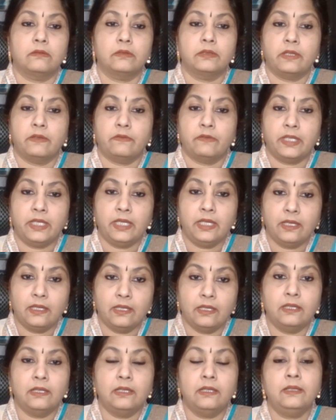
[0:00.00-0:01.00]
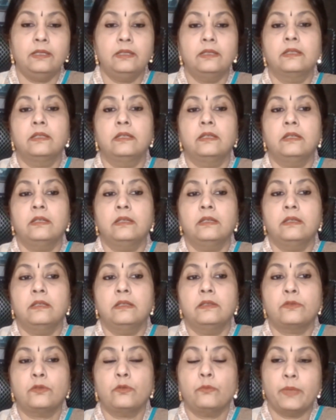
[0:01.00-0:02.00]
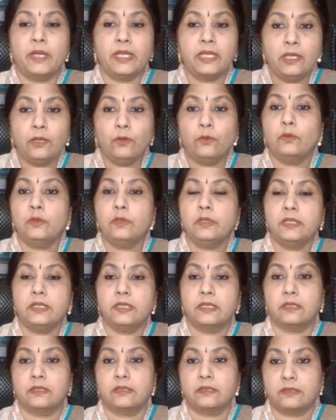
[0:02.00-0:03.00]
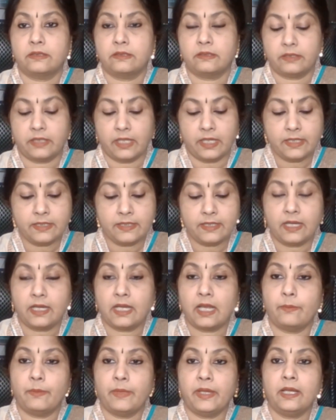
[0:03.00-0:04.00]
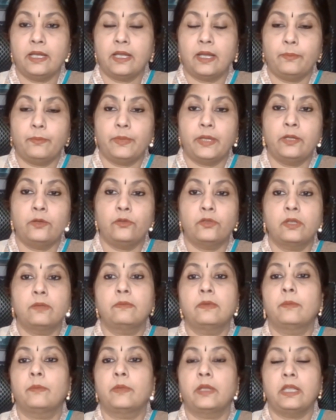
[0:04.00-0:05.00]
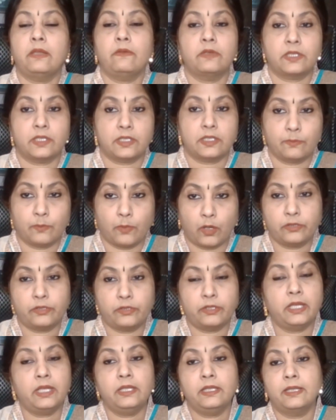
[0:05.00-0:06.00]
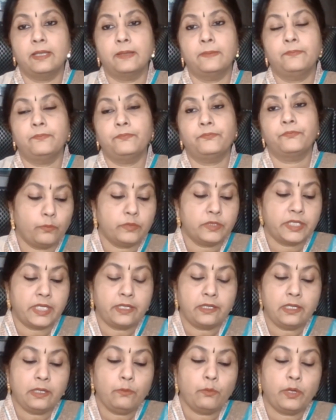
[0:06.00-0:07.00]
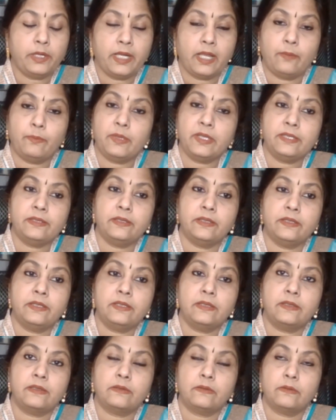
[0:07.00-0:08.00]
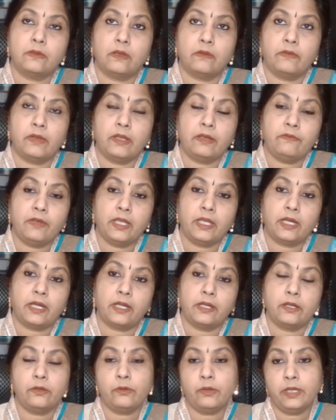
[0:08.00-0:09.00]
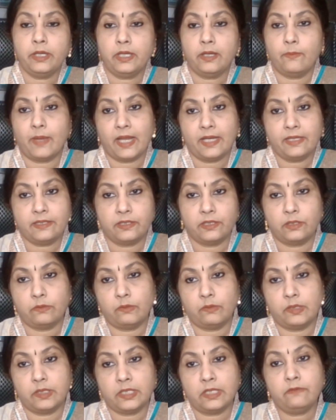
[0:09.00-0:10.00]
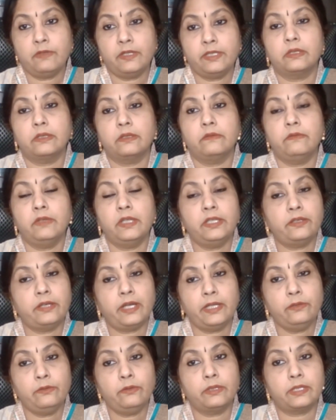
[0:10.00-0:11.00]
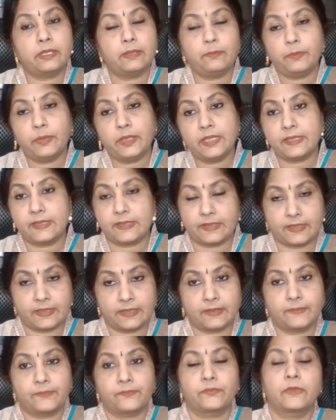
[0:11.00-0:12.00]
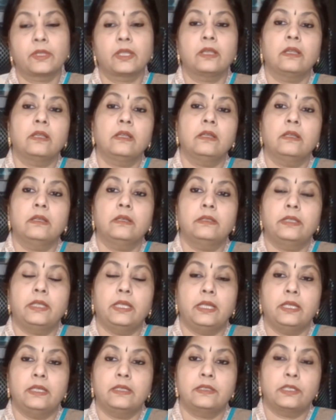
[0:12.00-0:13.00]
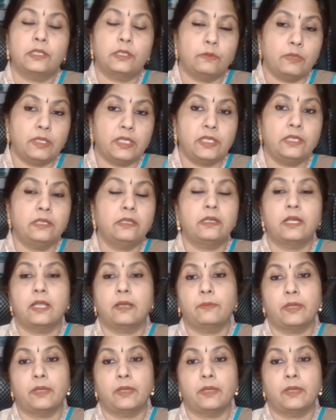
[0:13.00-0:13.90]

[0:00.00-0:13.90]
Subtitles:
they're very ill. So many old things are coming up into the memory which is bothering them. Generally, what happens is when we are undergoing a bad situation, we try to repress the situation in our